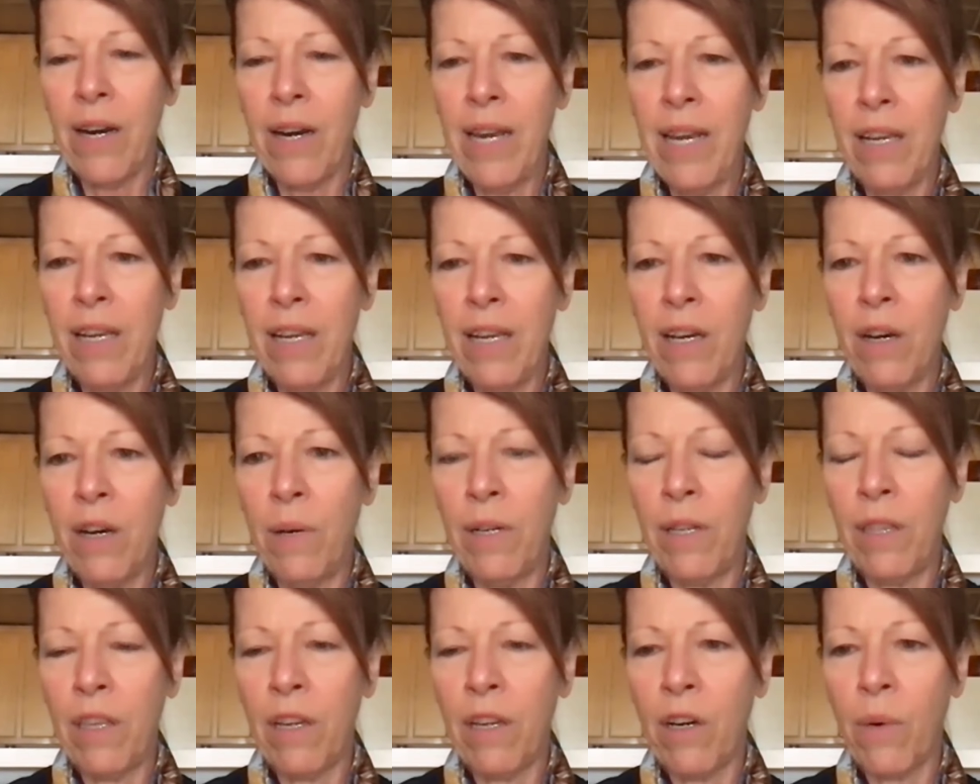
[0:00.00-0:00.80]
All right,
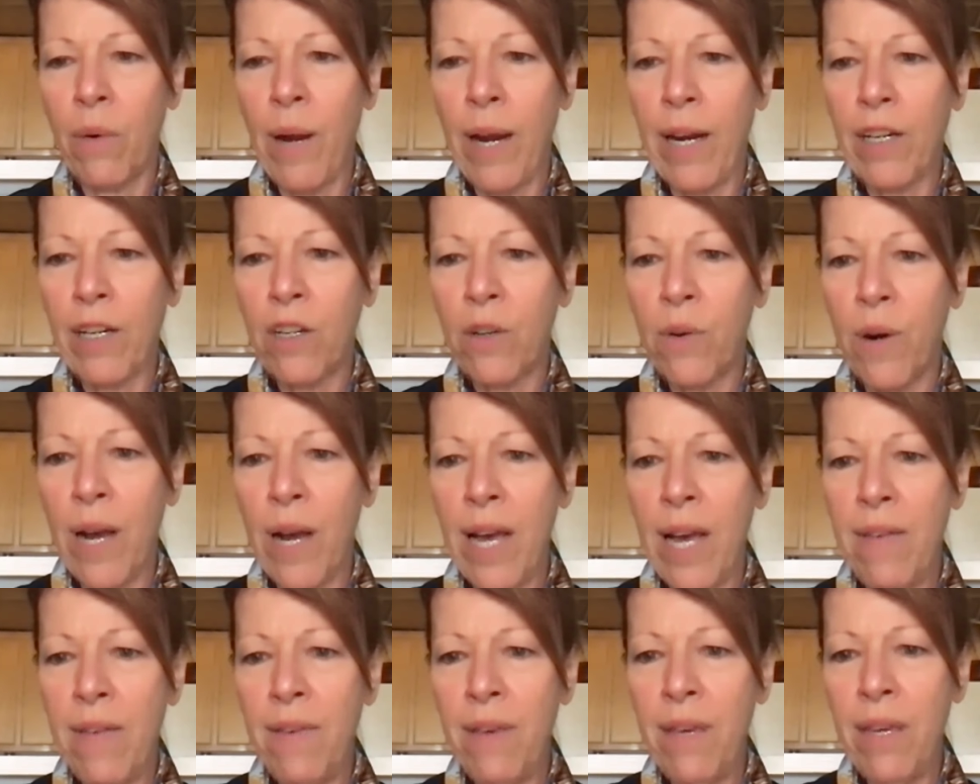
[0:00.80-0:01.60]
go into the correct
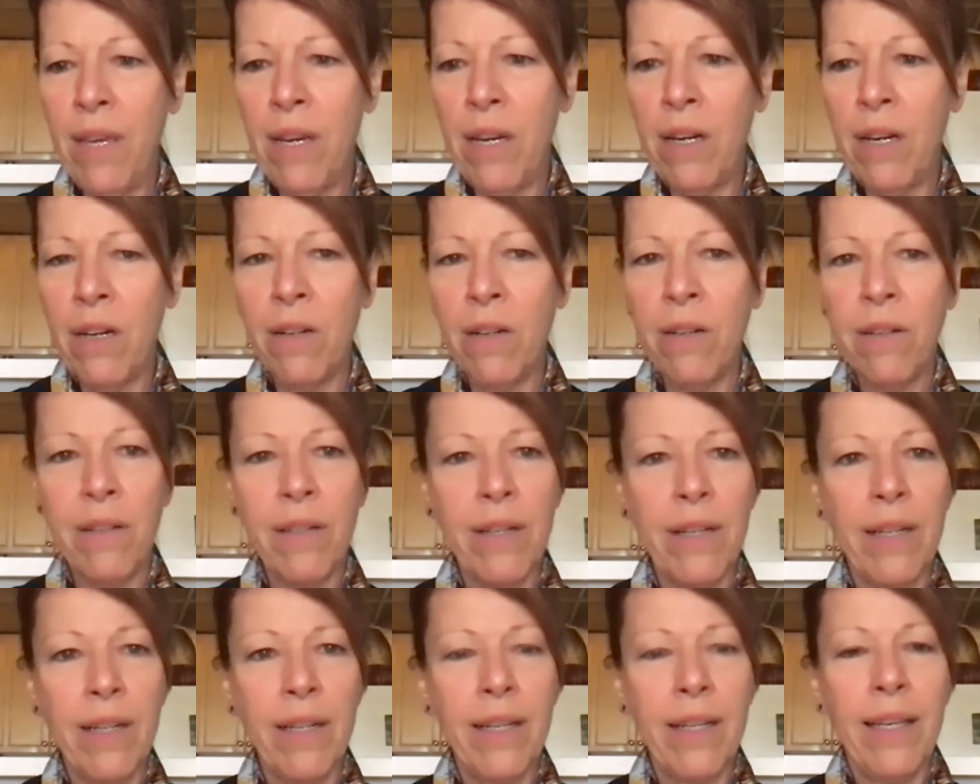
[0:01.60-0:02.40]
drive here.
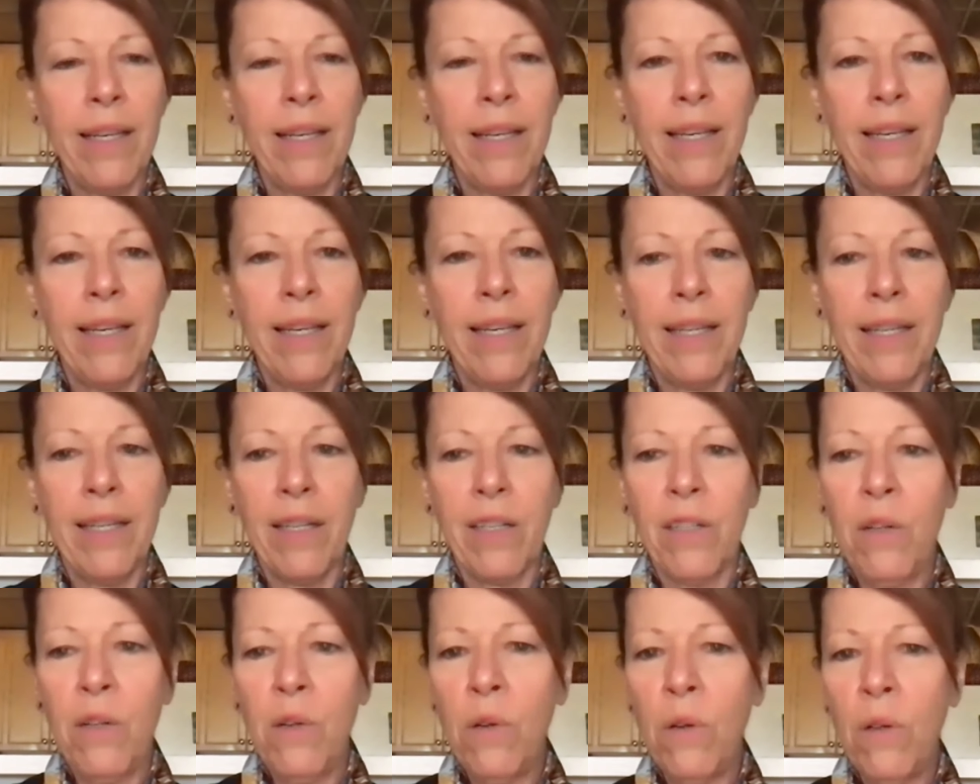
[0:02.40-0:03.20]

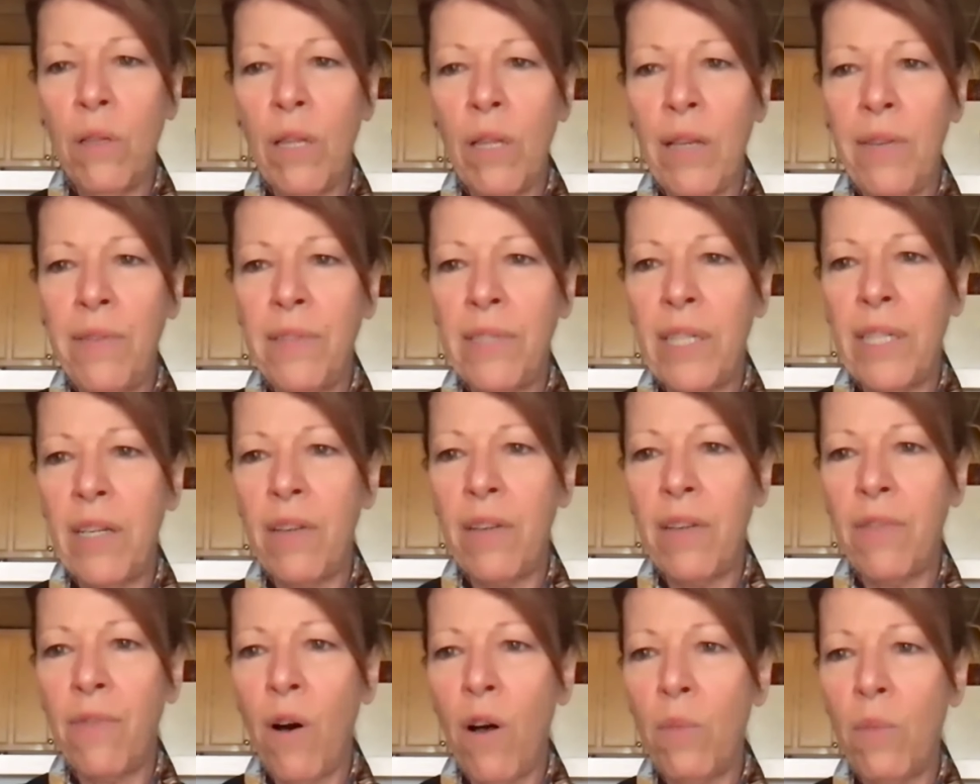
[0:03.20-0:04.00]
Google loves to
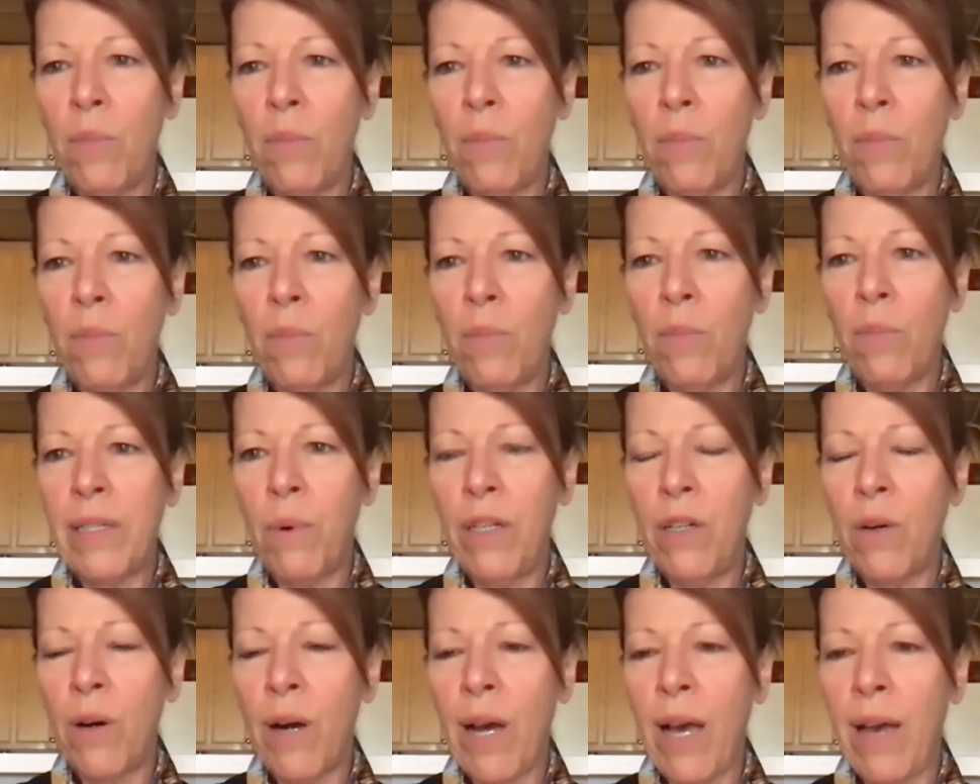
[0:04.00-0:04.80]
default me to
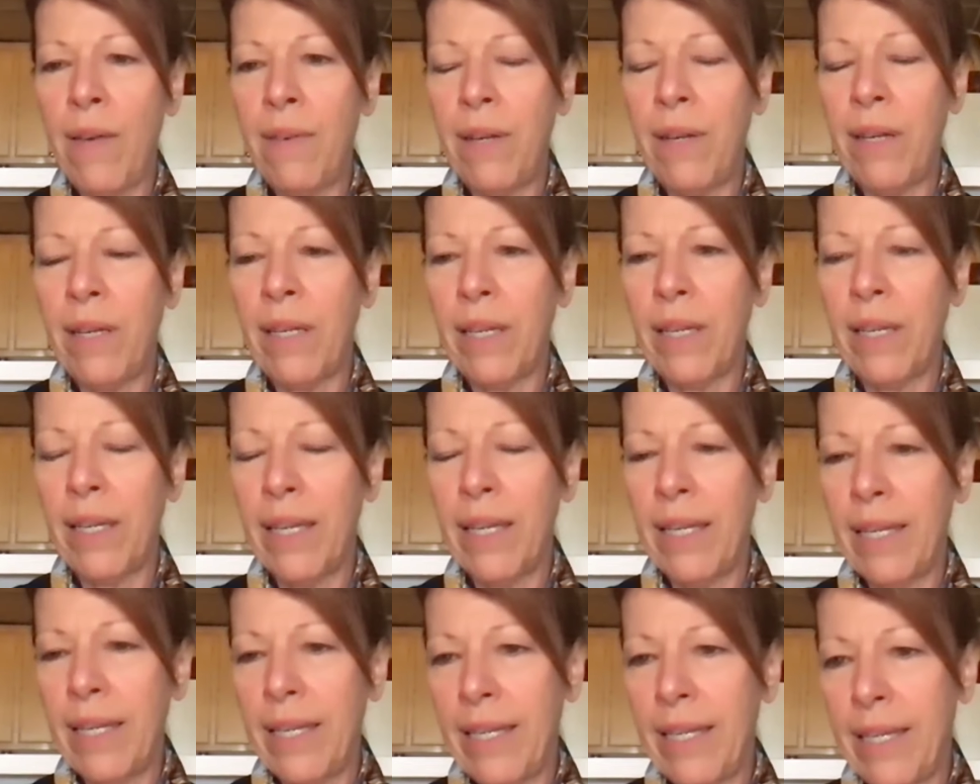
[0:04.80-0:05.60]
OneDrive, and
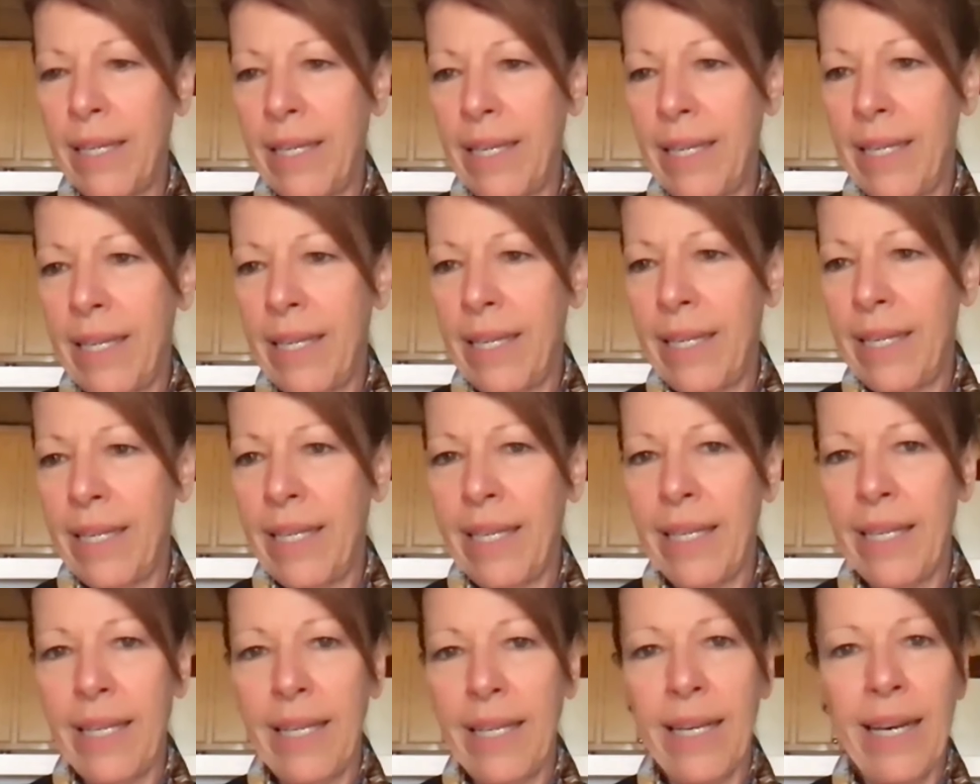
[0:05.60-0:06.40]

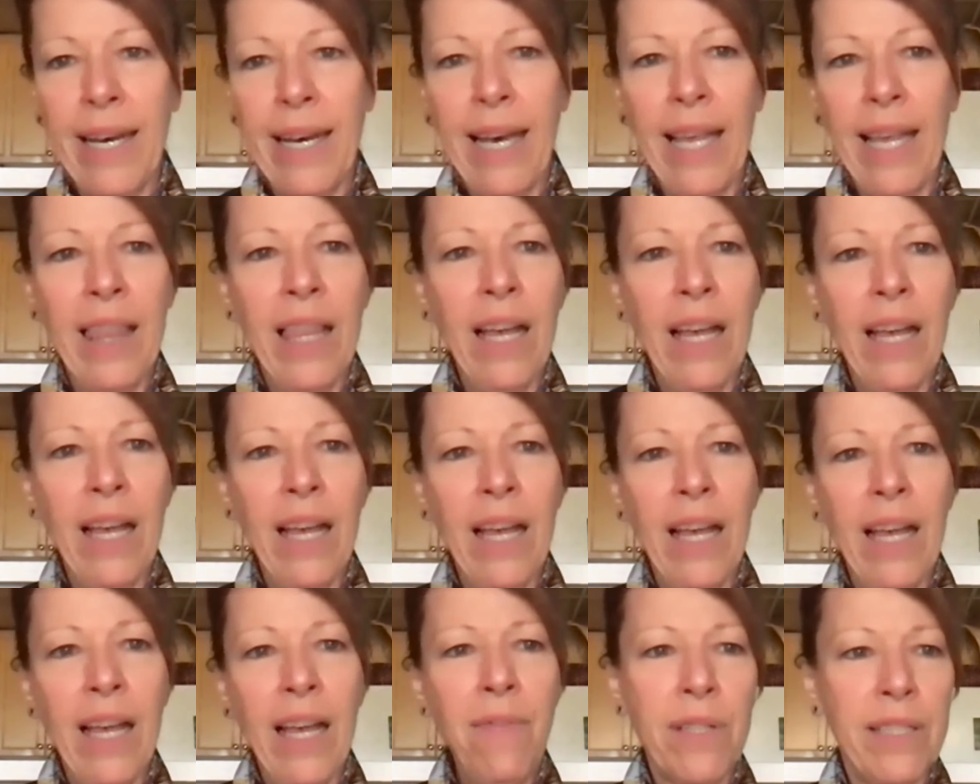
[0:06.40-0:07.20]
I'd
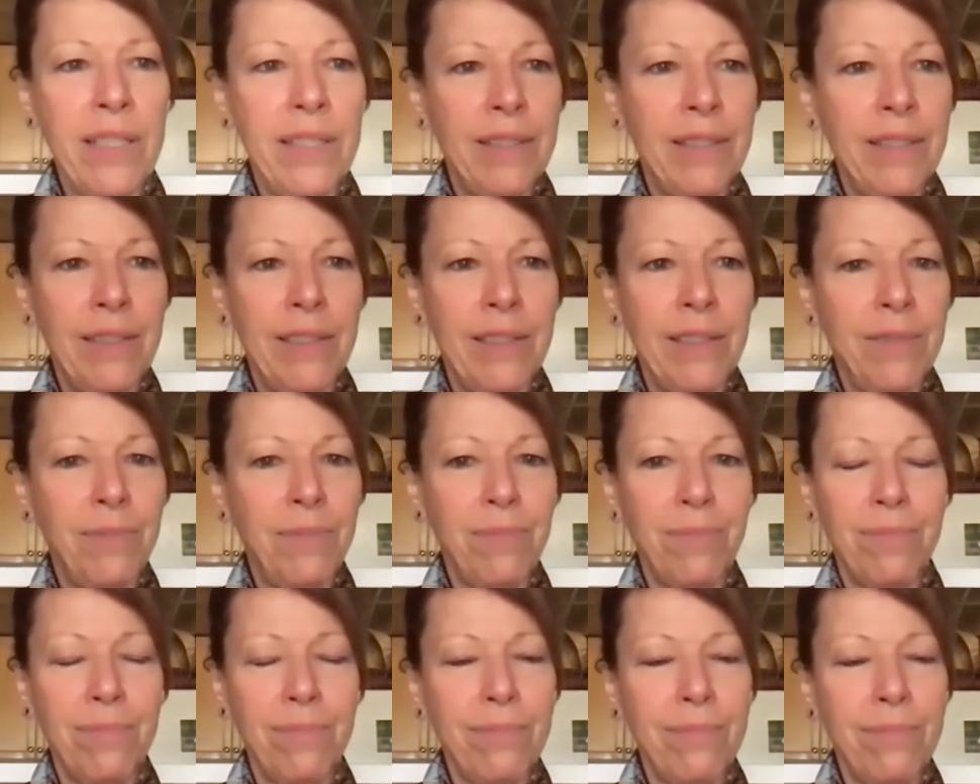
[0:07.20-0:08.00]
love for
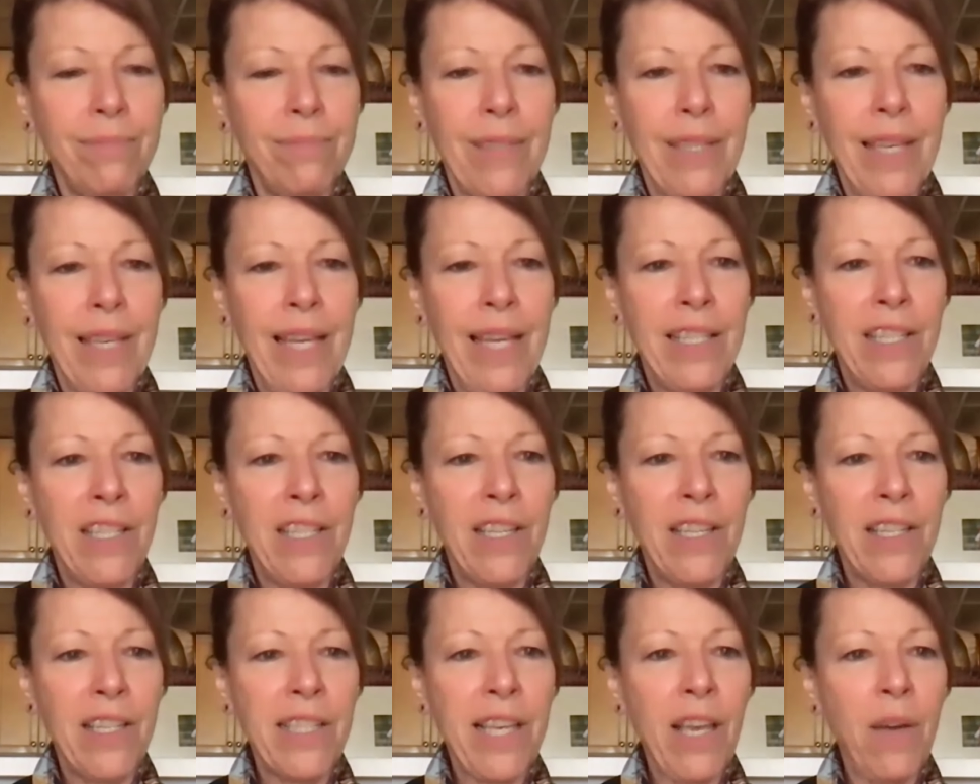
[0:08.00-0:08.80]
it
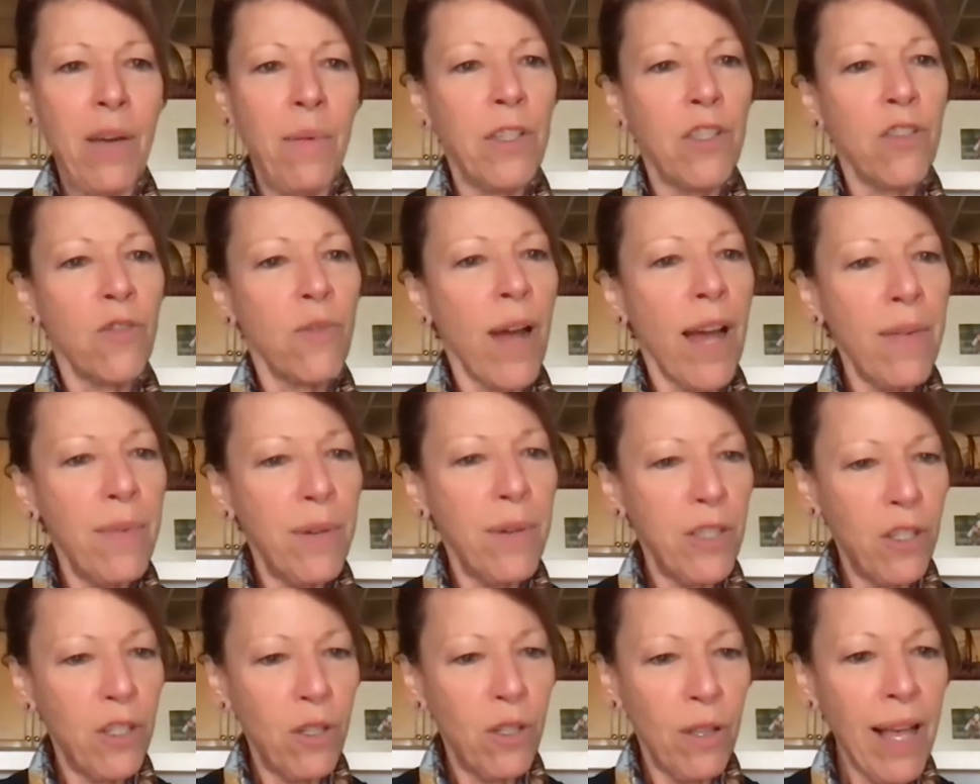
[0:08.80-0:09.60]
to just say, which
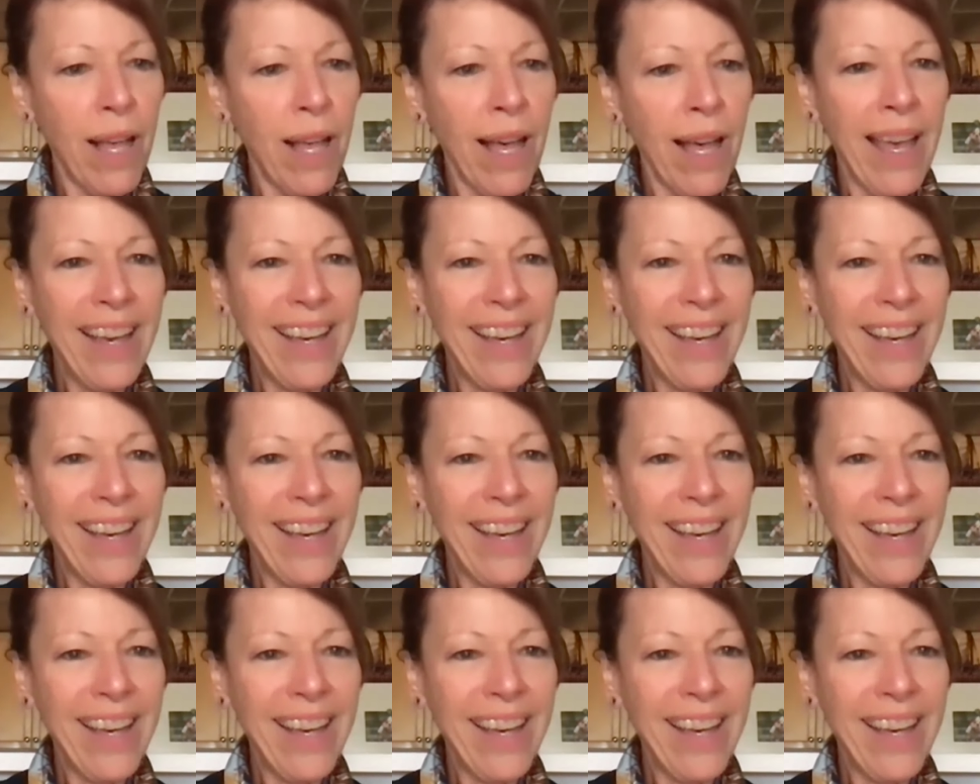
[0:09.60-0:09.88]
drive would you